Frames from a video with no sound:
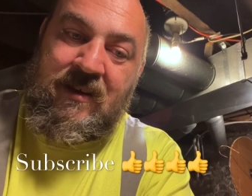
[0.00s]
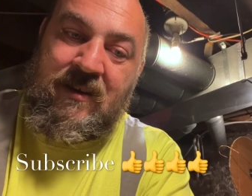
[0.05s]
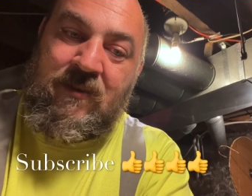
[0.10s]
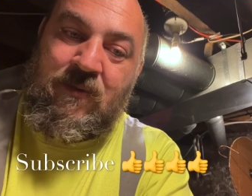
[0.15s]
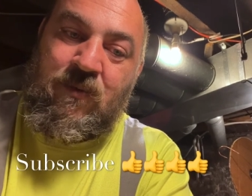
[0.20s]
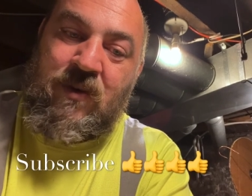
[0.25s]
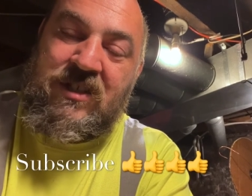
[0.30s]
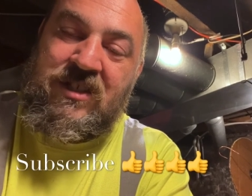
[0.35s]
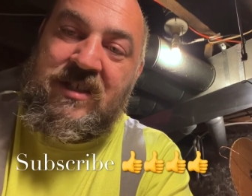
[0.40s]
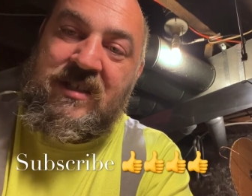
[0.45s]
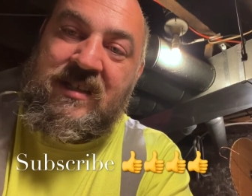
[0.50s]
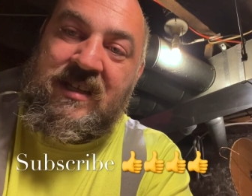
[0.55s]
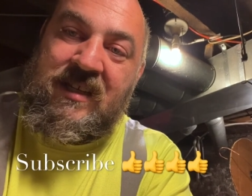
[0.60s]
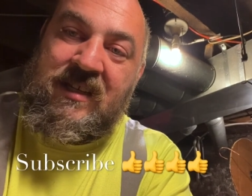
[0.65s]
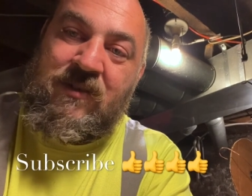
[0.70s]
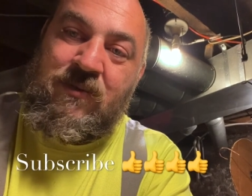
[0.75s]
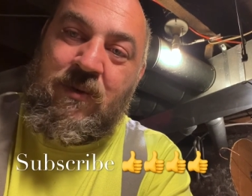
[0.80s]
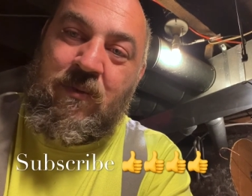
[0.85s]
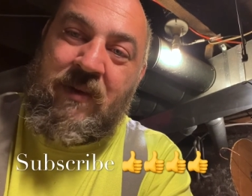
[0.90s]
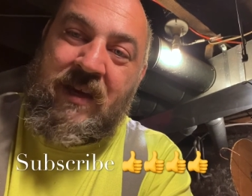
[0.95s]
what you see
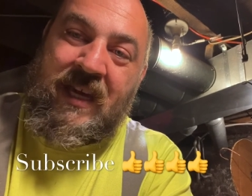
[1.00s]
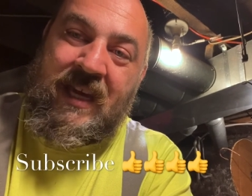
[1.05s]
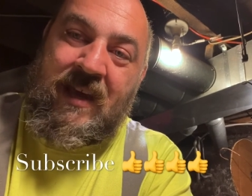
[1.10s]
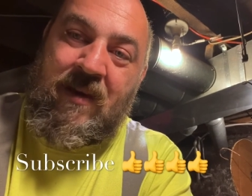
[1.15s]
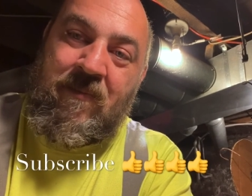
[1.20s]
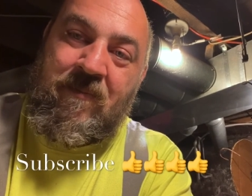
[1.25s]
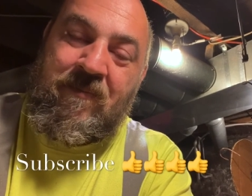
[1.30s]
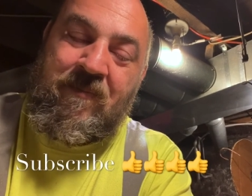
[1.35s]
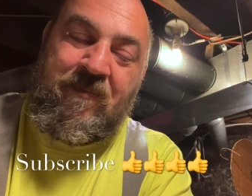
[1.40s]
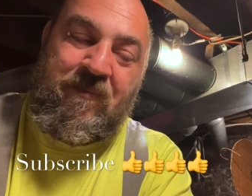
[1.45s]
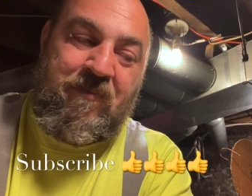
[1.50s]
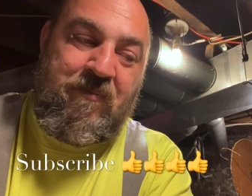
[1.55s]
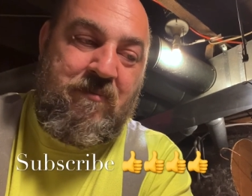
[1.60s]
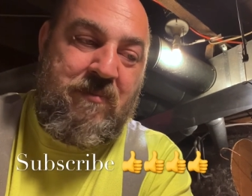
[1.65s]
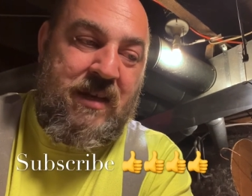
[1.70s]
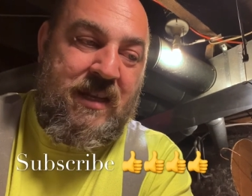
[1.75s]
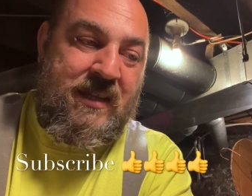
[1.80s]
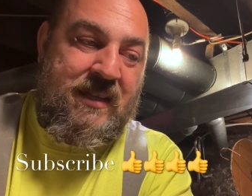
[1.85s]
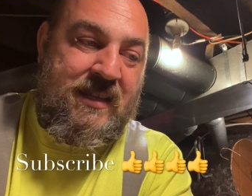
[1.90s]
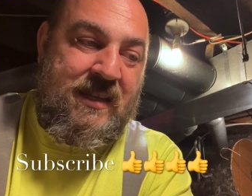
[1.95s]
is what we get.
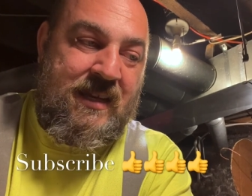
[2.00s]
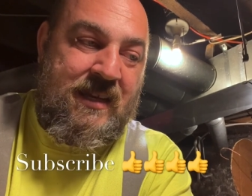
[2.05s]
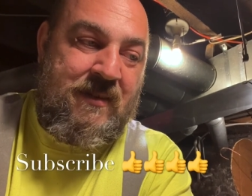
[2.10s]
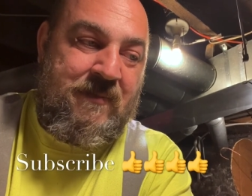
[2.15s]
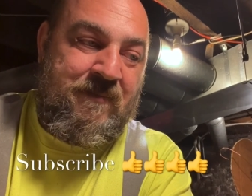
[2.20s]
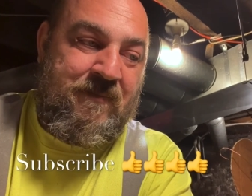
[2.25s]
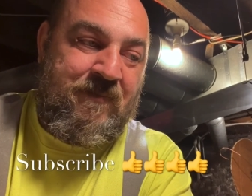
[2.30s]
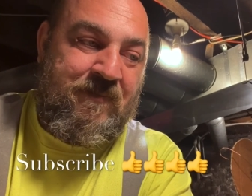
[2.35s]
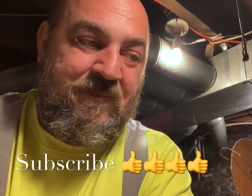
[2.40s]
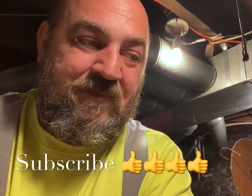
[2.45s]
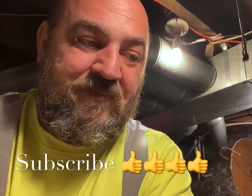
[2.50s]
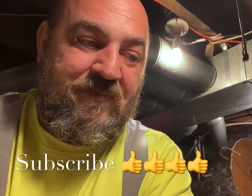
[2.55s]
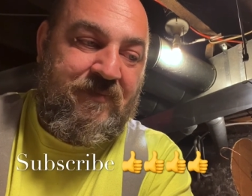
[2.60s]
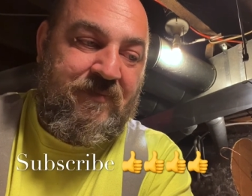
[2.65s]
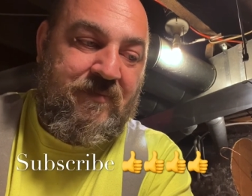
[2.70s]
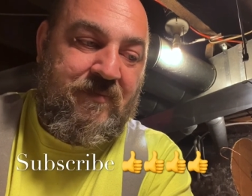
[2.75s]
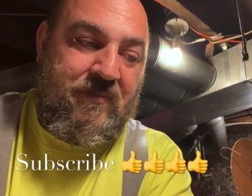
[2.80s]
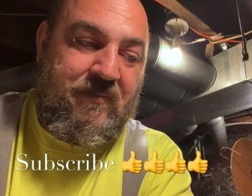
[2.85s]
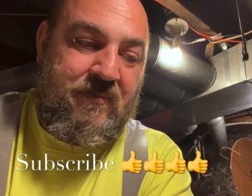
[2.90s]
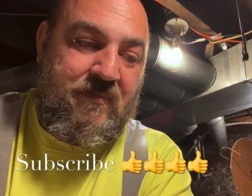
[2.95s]
But uh,
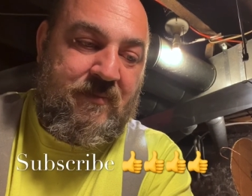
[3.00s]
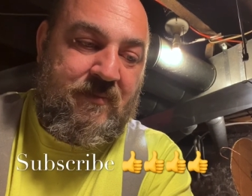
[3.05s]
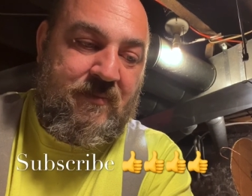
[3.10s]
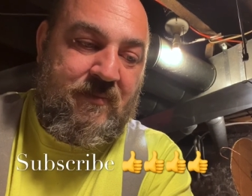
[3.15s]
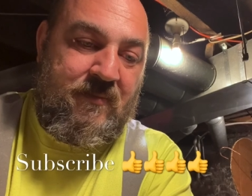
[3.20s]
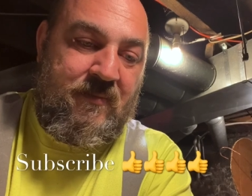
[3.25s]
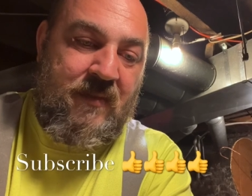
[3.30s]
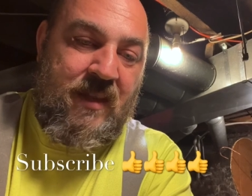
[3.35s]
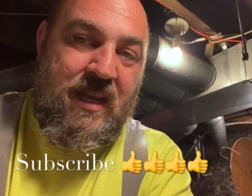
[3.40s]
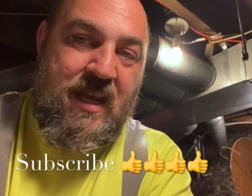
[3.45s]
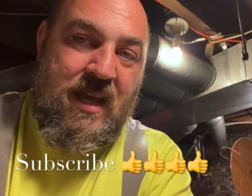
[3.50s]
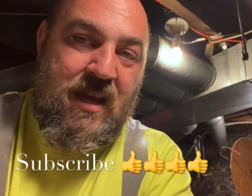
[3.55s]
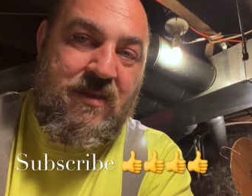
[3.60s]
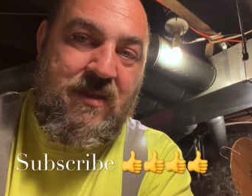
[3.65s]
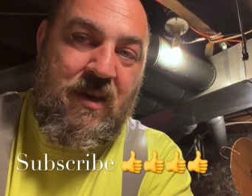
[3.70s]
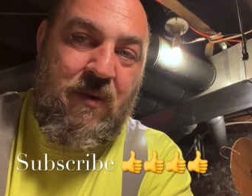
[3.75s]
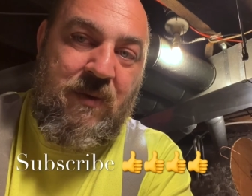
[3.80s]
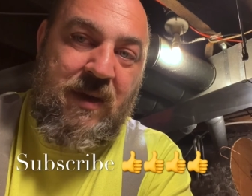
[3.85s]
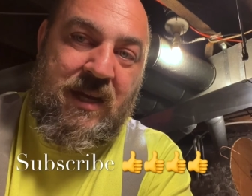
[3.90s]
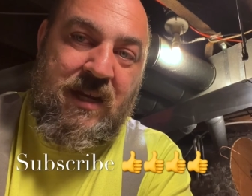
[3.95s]
I
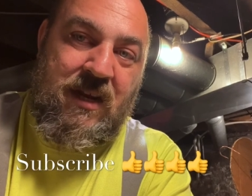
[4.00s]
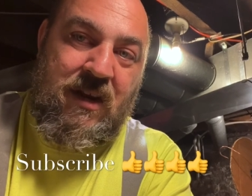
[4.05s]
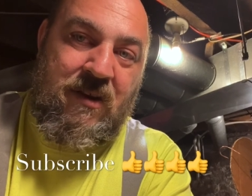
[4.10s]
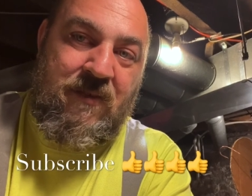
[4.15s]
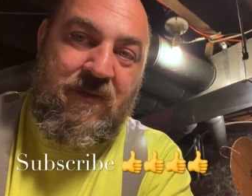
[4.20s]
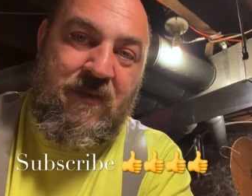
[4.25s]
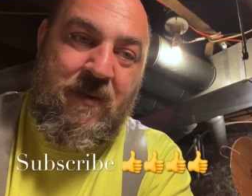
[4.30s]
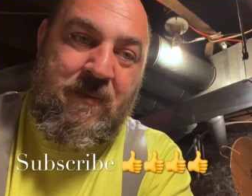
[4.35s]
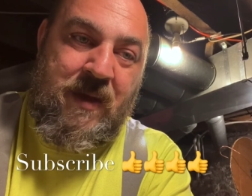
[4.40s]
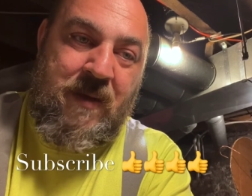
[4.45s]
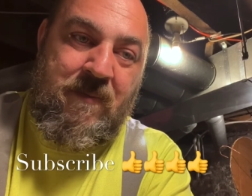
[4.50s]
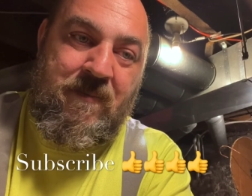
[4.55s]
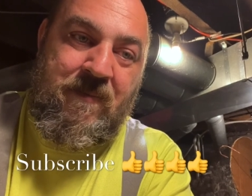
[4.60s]
thought we could learn from it,